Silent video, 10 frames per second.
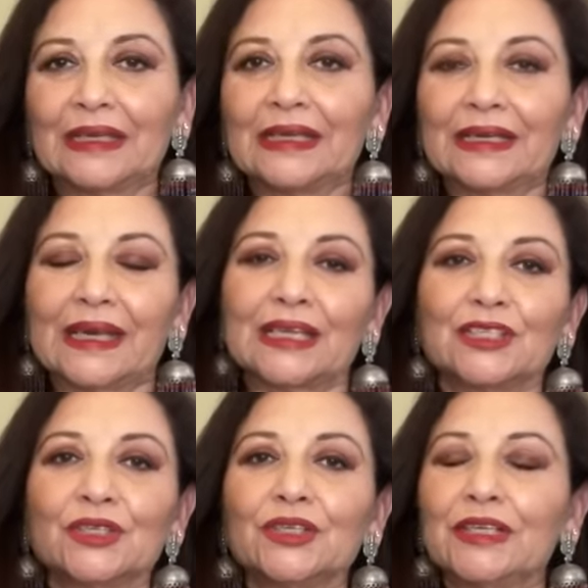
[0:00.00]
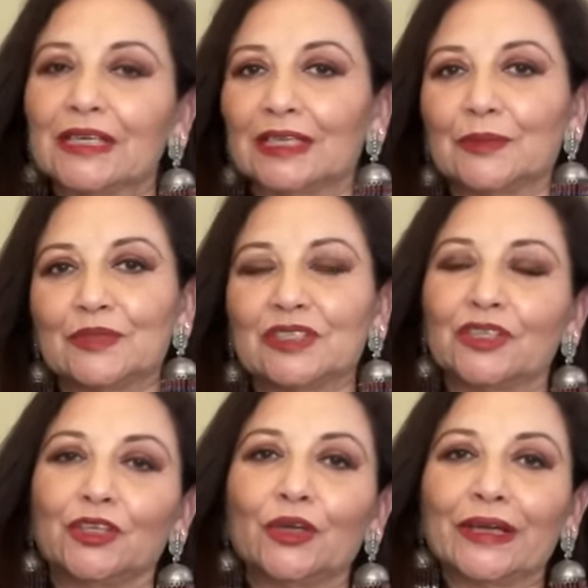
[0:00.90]
Cancer, the eclipse is
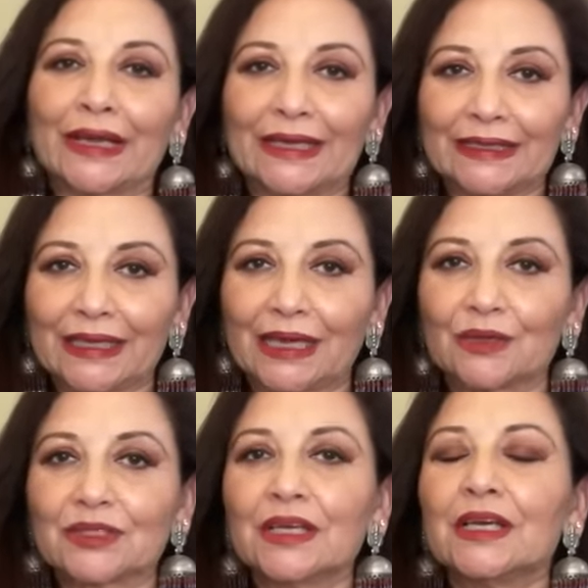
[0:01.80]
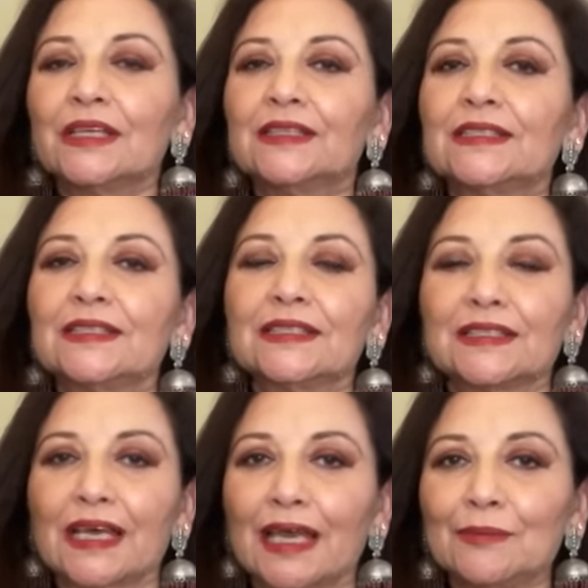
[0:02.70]
in your ninth house. This is a
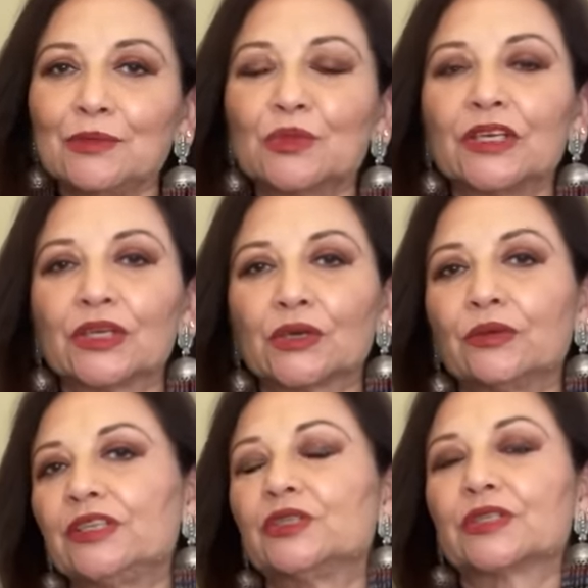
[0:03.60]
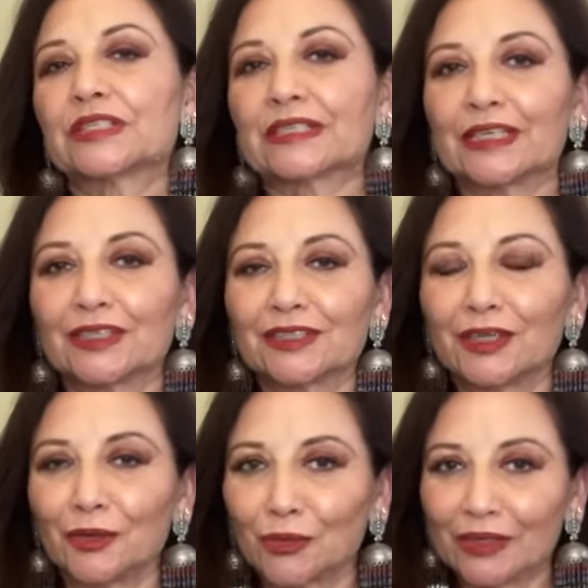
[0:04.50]
time to increase your skill
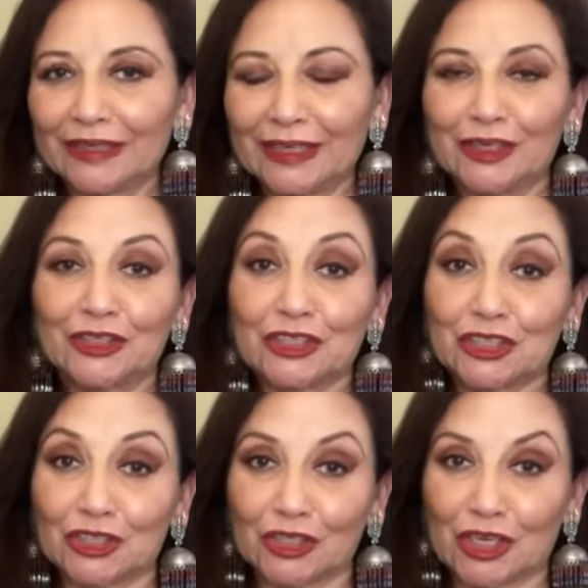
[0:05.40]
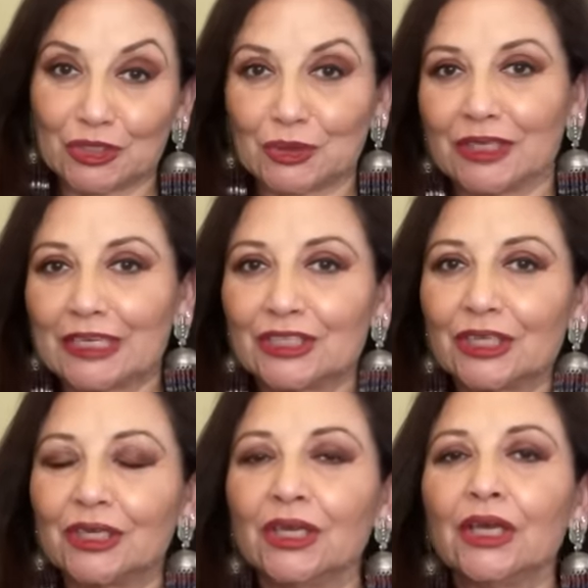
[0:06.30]
set or gain additional
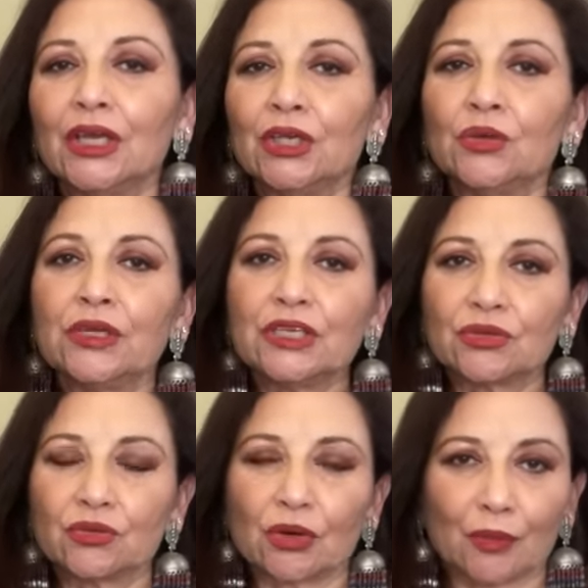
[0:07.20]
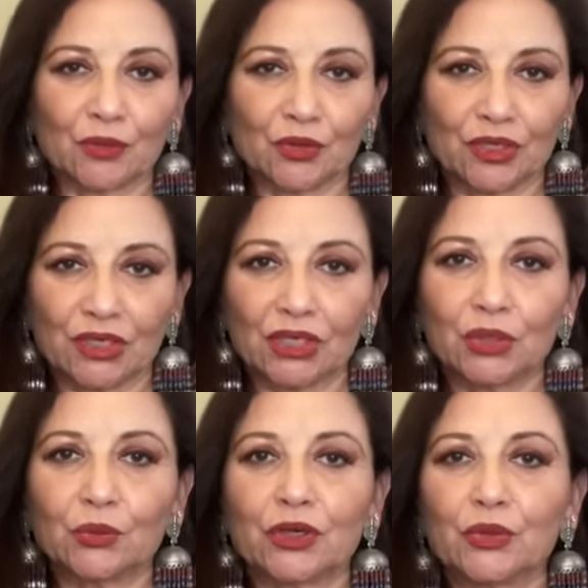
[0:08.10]
education. You need to drop your ego
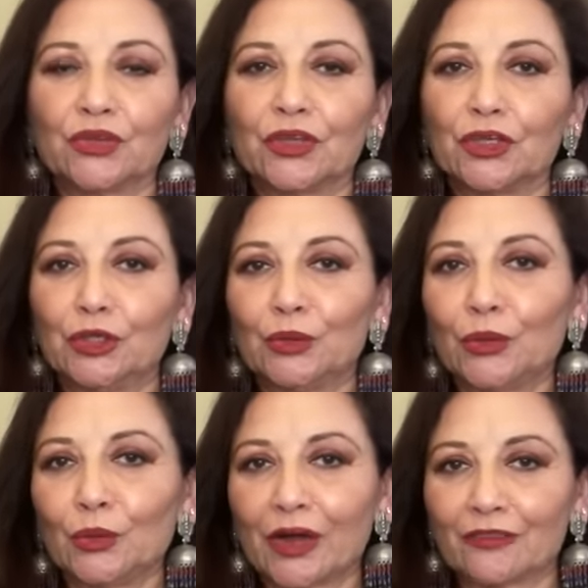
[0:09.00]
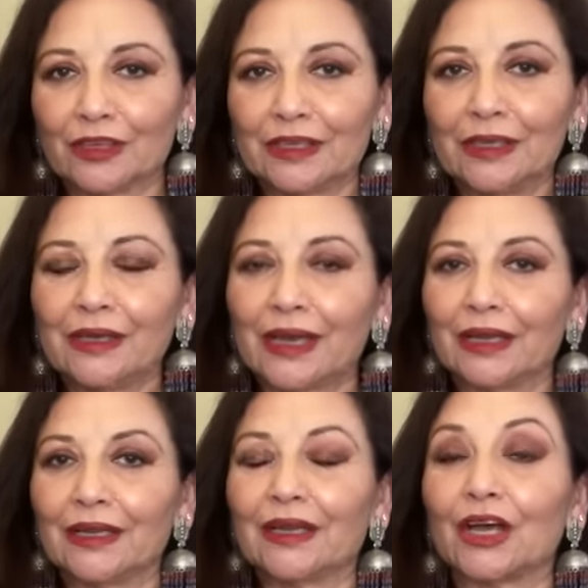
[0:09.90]
where you think you know everything
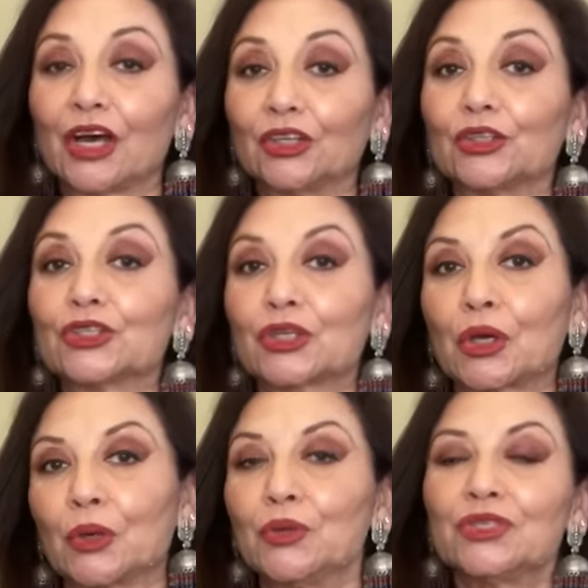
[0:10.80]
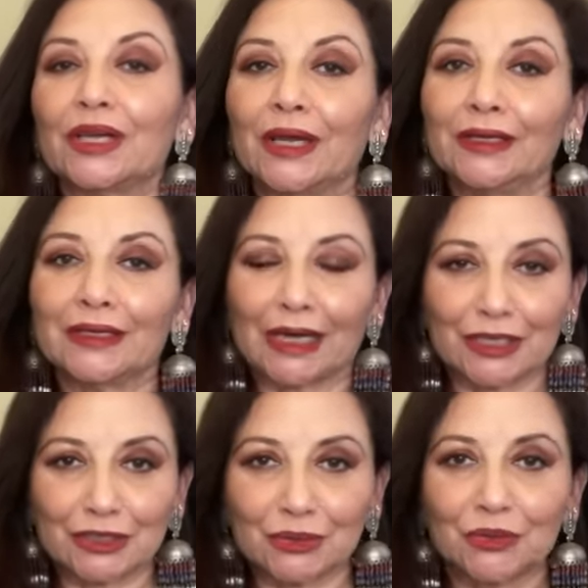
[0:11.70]
and let others coach and
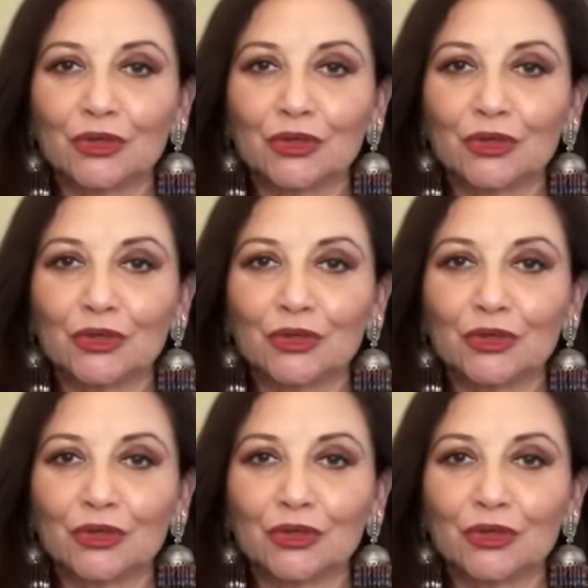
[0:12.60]
guide you.